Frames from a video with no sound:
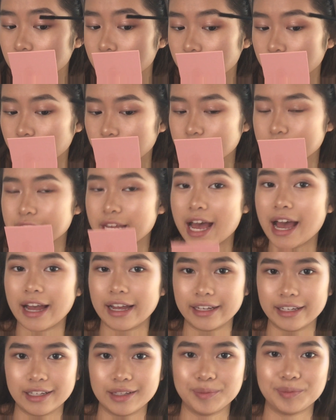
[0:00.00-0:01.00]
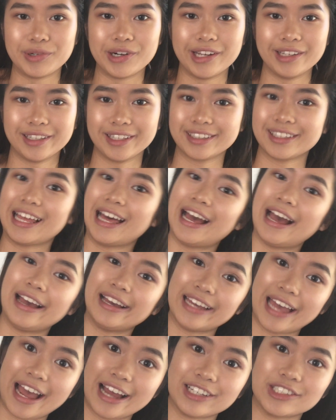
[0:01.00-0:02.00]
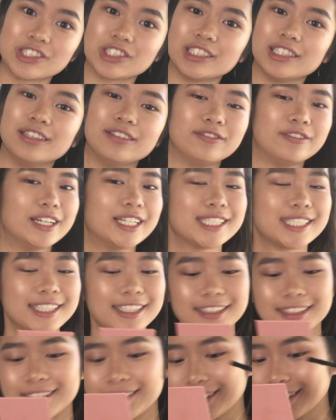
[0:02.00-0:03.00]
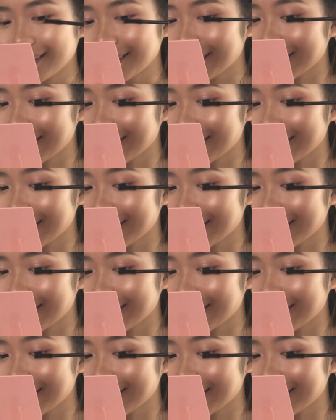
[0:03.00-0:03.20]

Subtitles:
first high-end product that I actually invested in.